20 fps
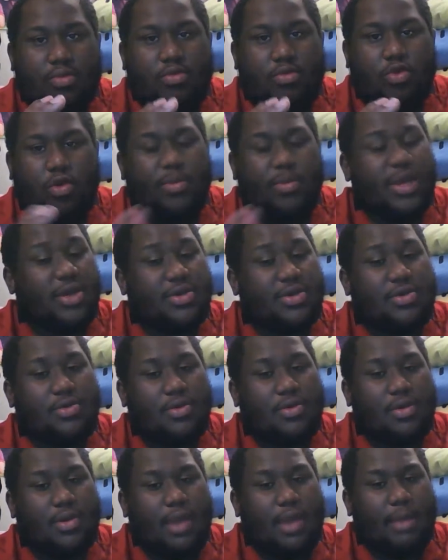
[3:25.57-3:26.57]
Or middle
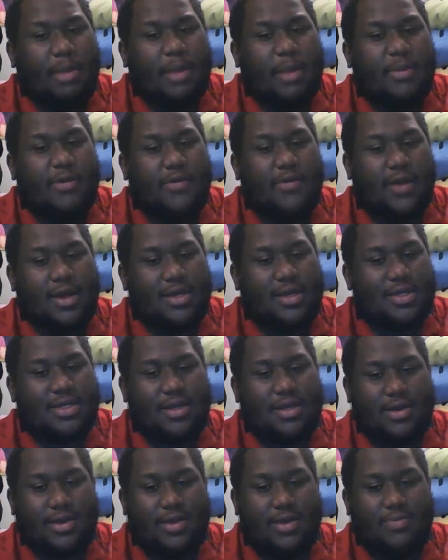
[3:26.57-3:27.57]
school. I might be wrong.
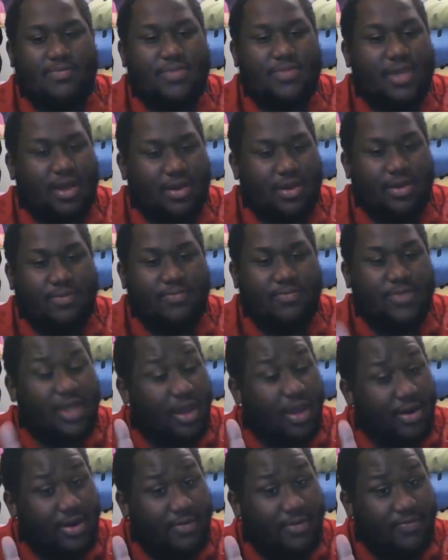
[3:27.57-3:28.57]
Sorry.
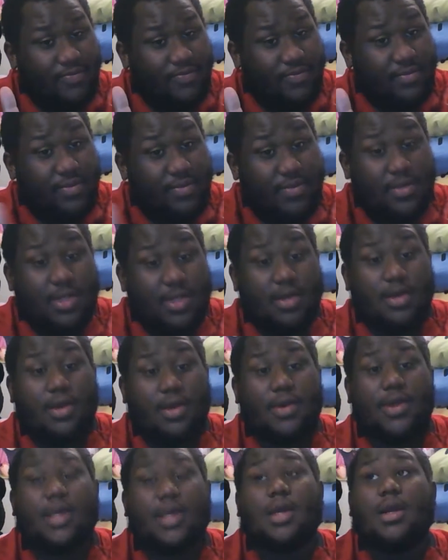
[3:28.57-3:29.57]
Still
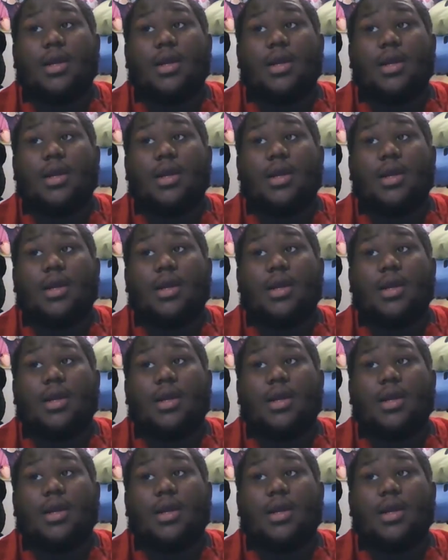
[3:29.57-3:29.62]
going.